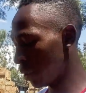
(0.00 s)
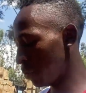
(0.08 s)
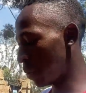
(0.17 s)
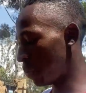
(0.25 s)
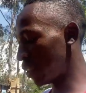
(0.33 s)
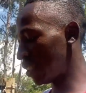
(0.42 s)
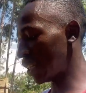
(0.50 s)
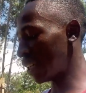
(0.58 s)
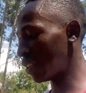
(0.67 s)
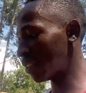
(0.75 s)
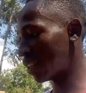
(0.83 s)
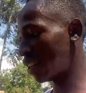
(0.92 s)
people
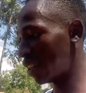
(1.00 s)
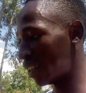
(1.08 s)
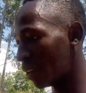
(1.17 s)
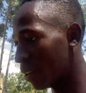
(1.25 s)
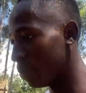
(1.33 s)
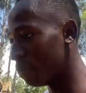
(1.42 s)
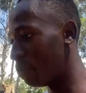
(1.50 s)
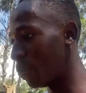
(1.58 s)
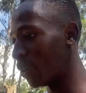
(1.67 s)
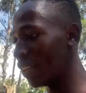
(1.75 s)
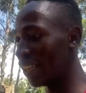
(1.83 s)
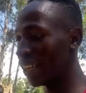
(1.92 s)
just
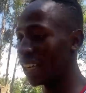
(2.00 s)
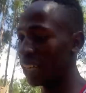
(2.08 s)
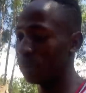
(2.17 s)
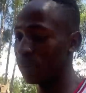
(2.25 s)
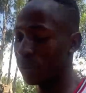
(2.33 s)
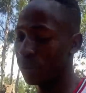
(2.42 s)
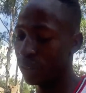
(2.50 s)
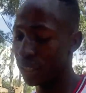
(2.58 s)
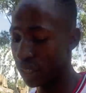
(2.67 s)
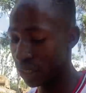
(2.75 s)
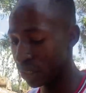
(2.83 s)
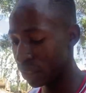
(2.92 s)
pulling up to
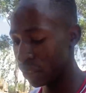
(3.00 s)
your...